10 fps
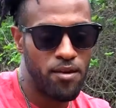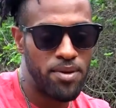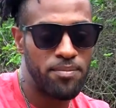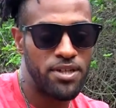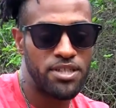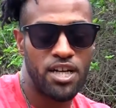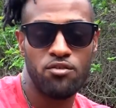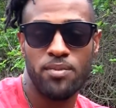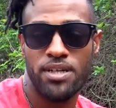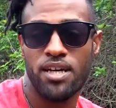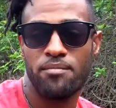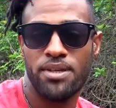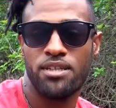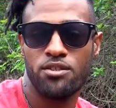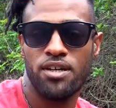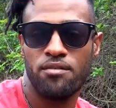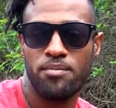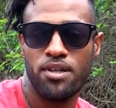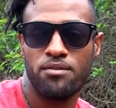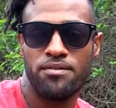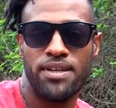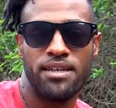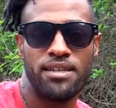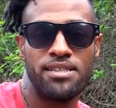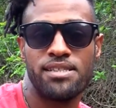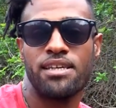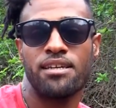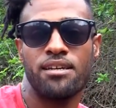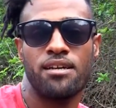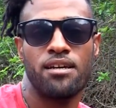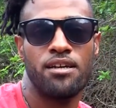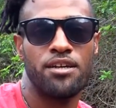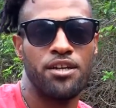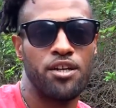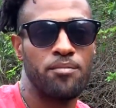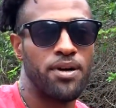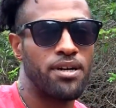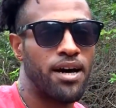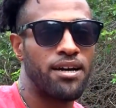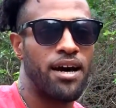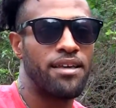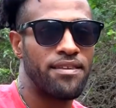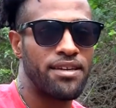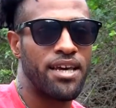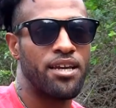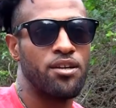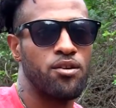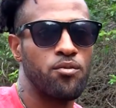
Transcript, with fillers: people in general, but yeah, man do have a problem with that. They say, you know, but I I think that.